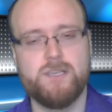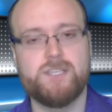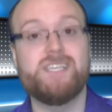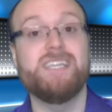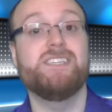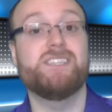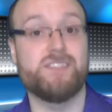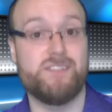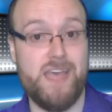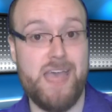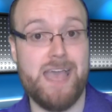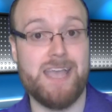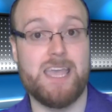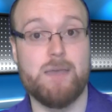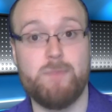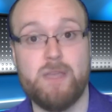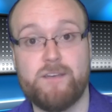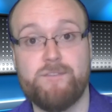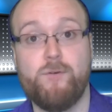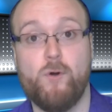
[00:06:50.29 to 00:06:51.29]
since their
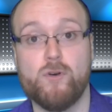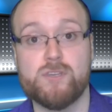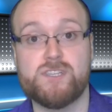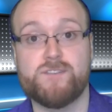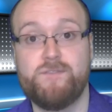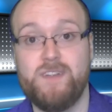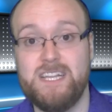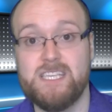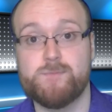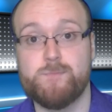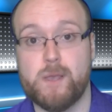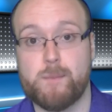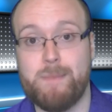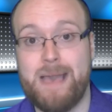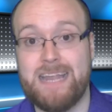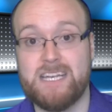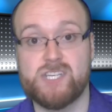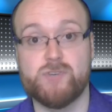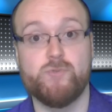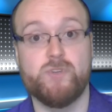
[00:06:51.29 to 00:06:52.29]
gimmick forced Vince
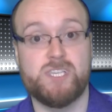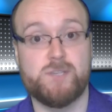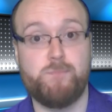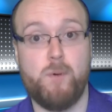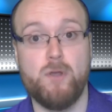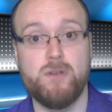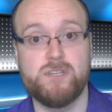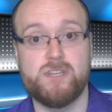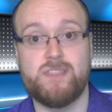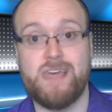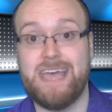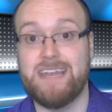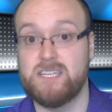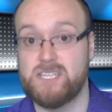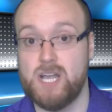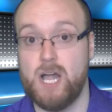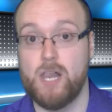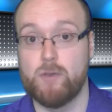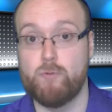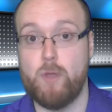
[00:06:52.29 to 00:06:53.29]
McMahon to respond to their dull,